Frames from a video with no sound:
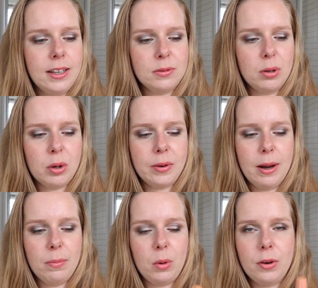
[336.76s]
That's where we're
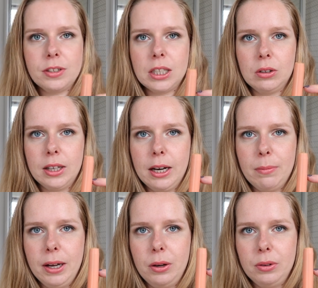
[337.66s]
at, but we've still got
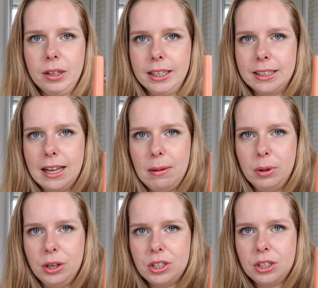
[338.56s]
about like that
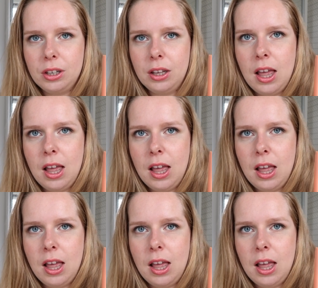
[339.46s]
much